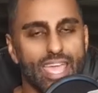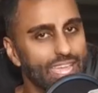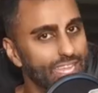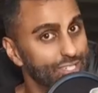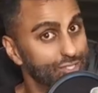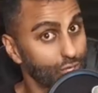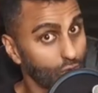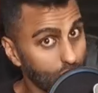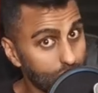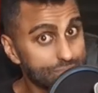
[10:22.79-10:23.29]

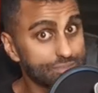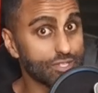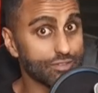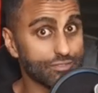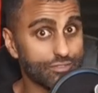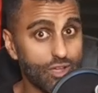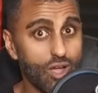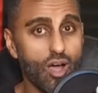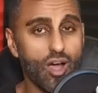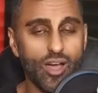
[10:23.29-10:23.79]
In terms
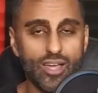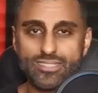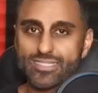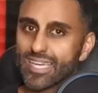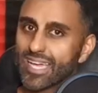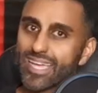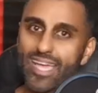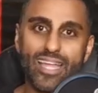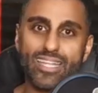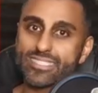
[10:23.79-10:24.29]
of cons,
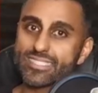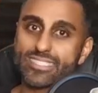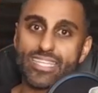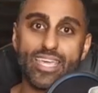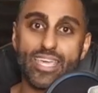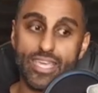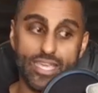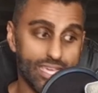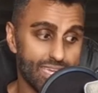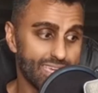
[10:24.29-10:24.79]
I gotta
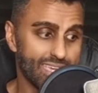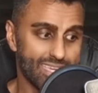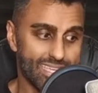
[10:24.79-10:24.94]
say,